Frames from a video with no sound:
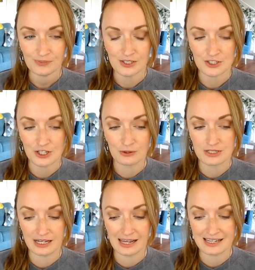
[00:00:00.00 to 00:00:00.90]
So
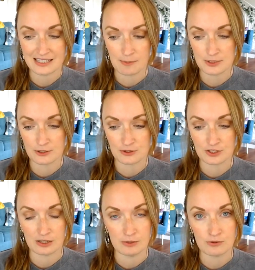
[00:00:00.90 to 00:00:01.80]
today's episode is
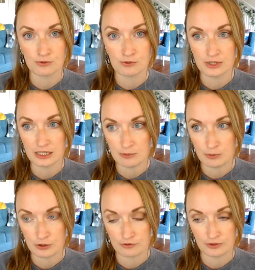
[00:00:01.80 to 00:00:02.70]
going to be really
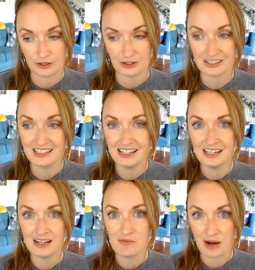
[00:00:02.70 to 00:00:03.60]
beautiful.
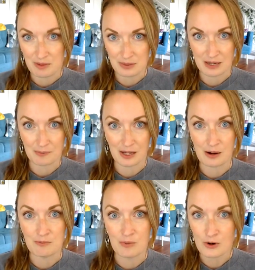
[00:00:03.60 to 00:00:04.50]
Might be a bit
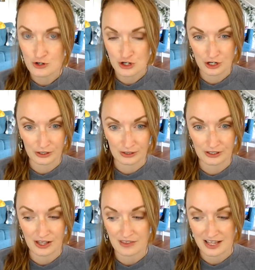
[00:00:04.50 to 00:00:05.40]
emotional.
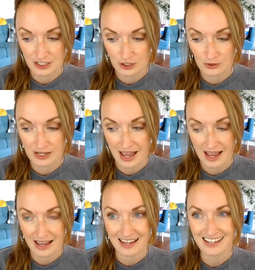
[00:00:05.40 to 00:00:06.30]
That's
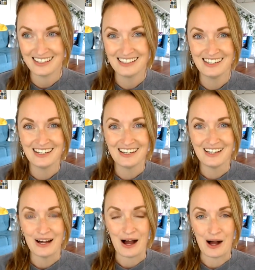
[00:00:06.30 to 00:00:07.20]
okay.
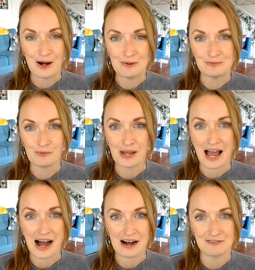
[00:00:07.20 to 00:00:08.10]
Um, we
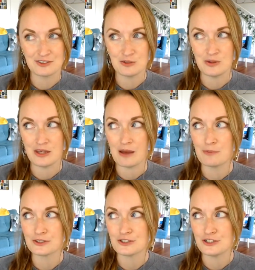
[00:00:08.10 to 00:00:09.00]
have to be
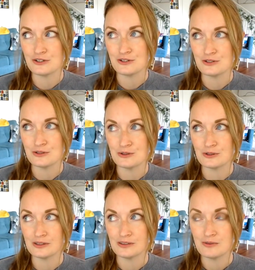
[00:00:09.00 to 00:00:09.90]
able to
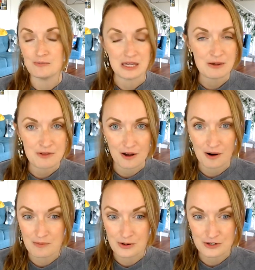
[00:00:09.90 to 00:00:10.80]
be with our
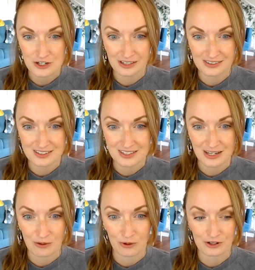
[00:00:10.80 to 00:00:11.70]
emotions in
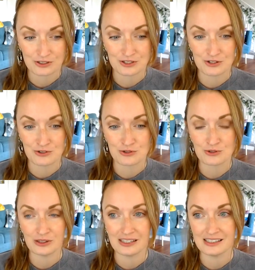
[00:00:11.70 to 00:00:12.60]
order to
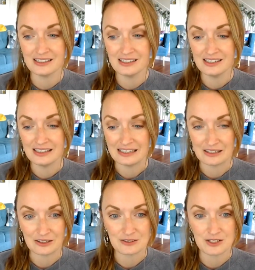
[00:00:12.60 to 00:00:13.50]
truly
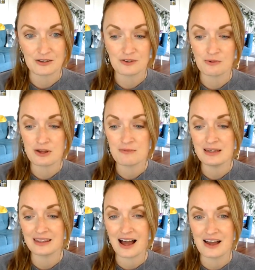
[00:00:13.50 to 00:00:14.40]
heal. So if you're with me
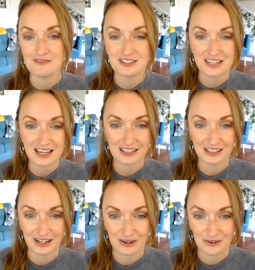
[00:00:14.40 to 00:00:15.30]
live, say
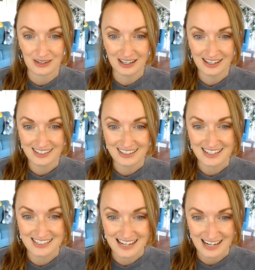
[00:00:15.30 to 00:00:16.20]
hello,
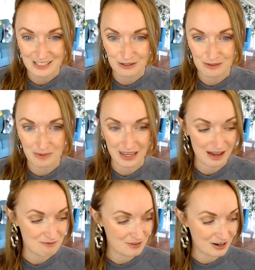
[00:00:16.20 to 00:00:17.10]
connect with me.
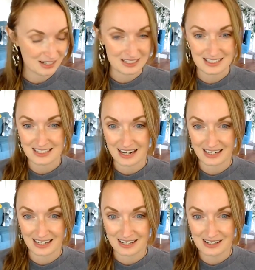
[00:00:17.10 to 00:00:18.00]
I'm very
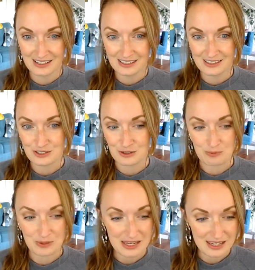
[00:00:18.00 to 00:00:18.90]
excited to
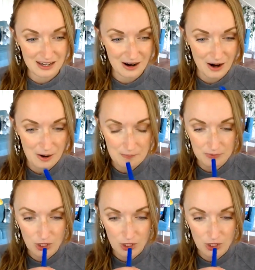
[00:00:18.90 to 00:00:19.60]
be here.